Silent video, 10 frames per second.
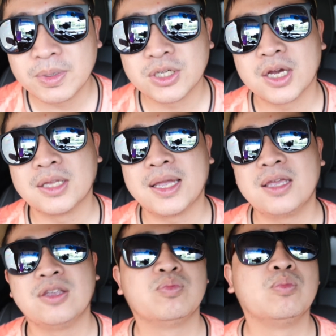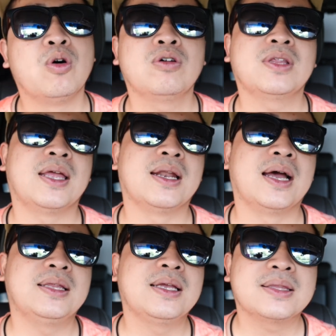Beach, there is more than
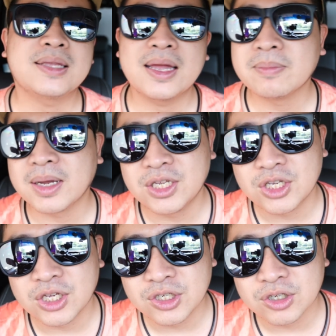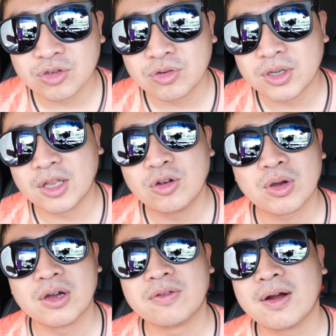I think 10 money changers. So you can
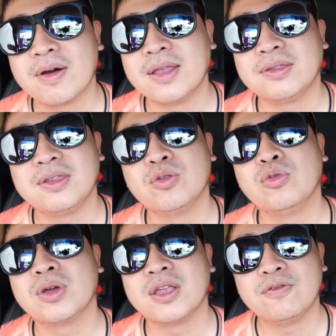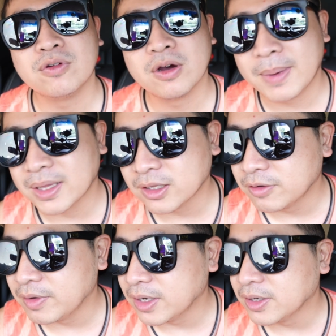look around and see who gives you a
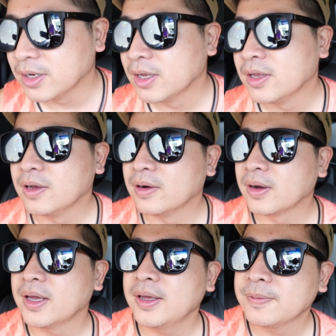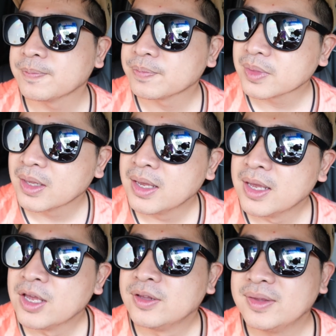better rate. Okay.
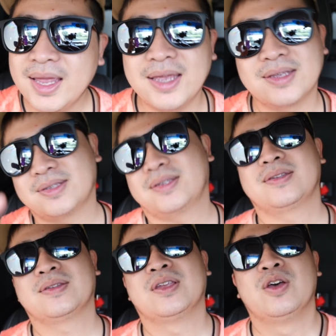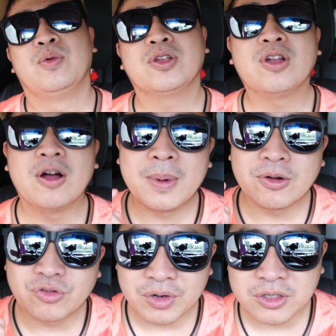Next, we talk
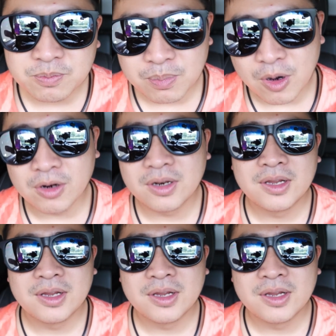about transport.